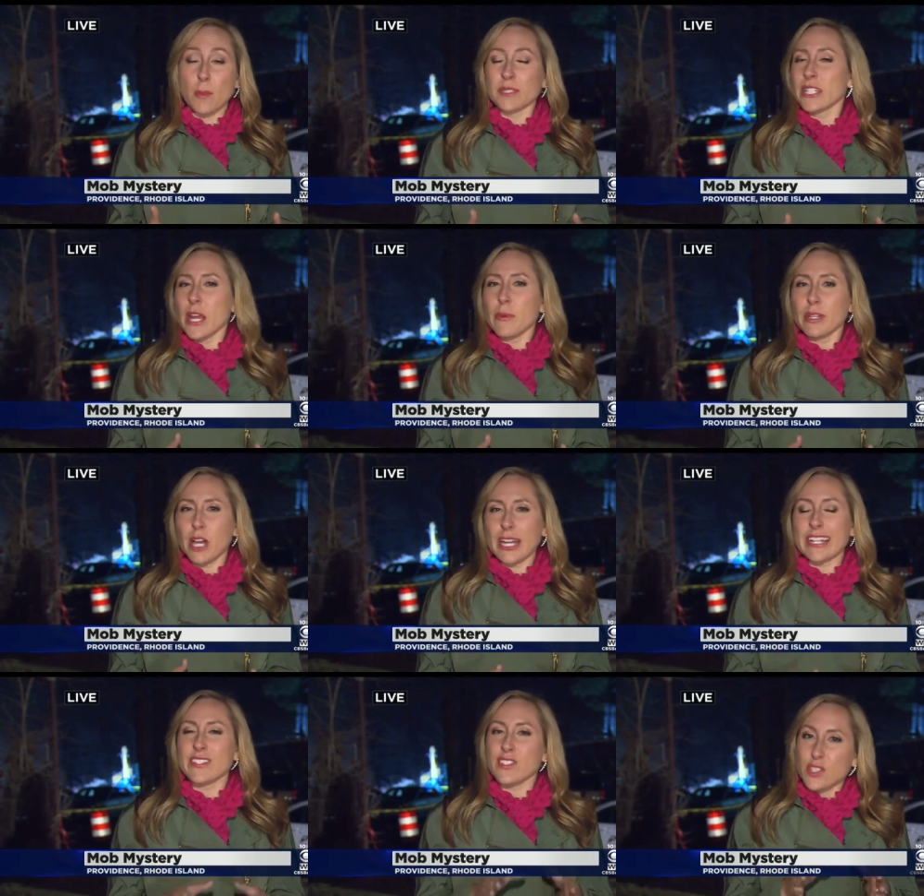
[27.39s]
But today we
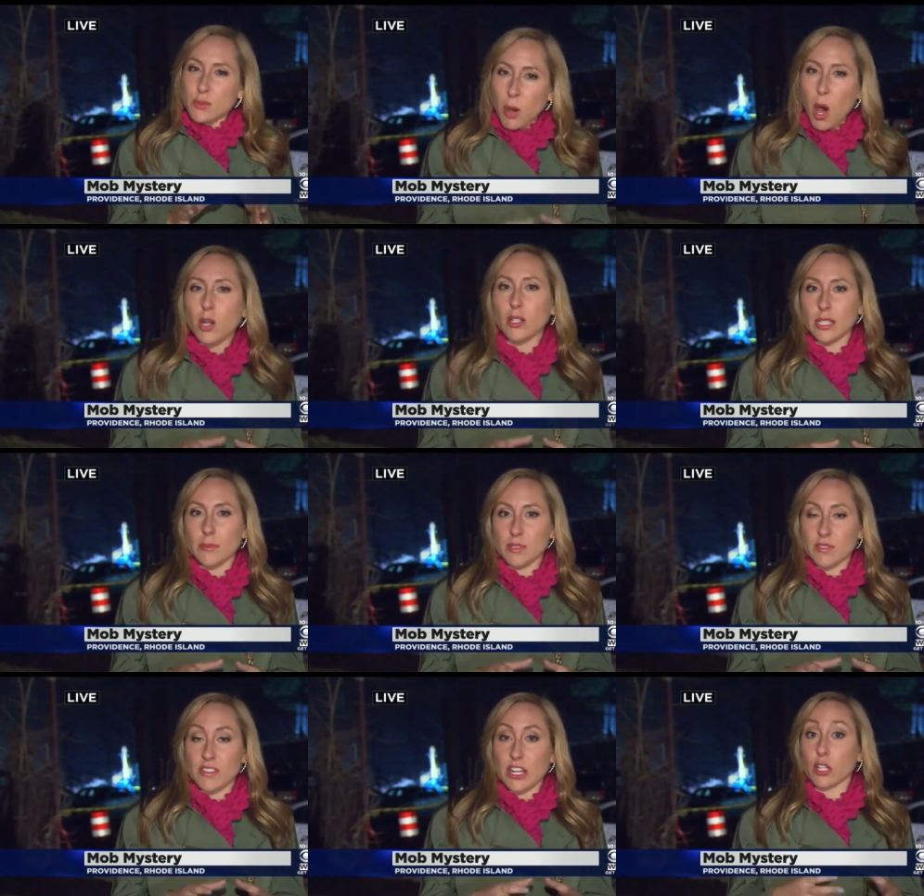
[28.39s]
got a small
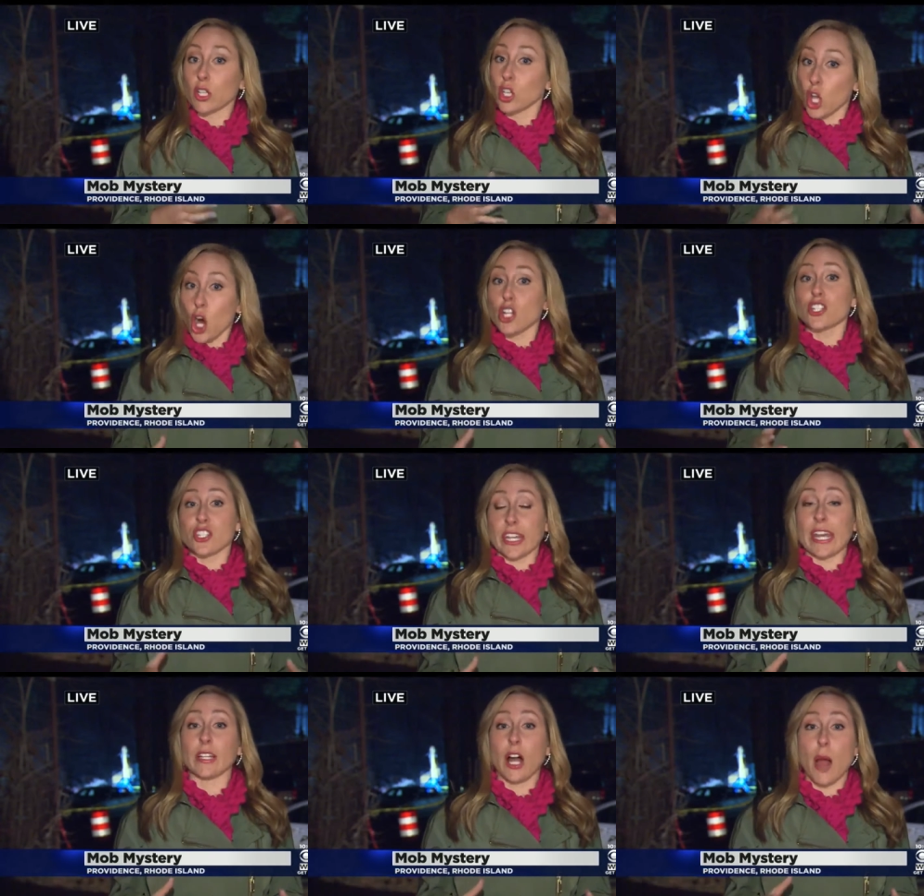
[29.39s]
glimpse of their
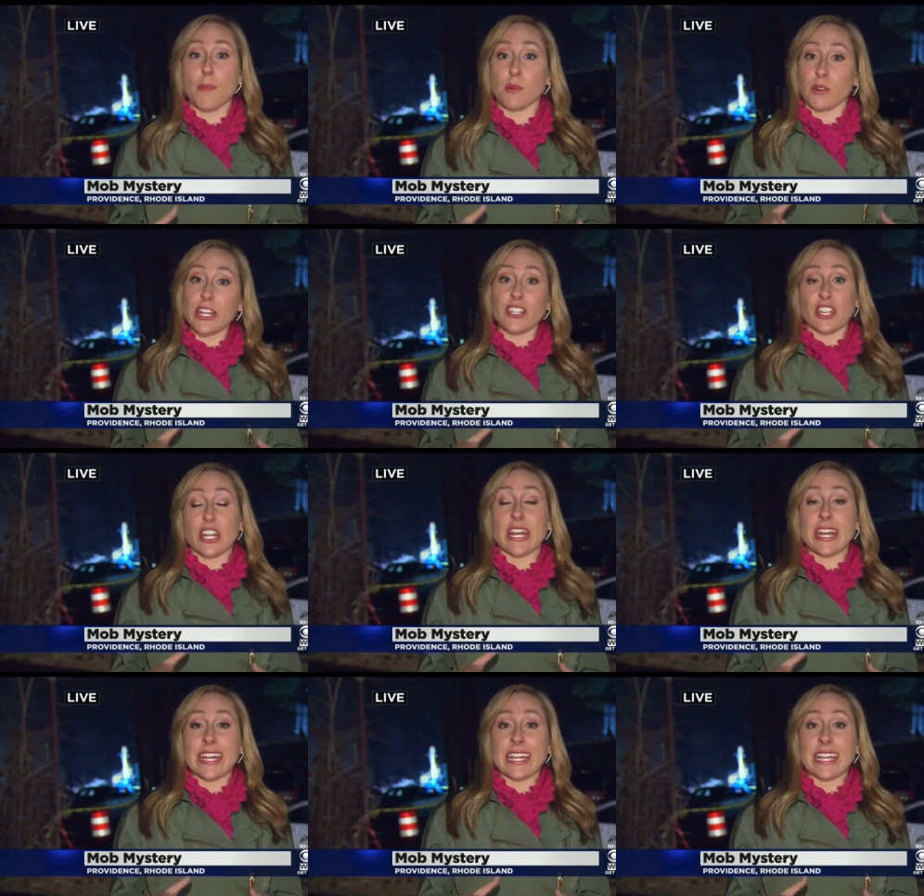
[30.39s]
large-scale operation,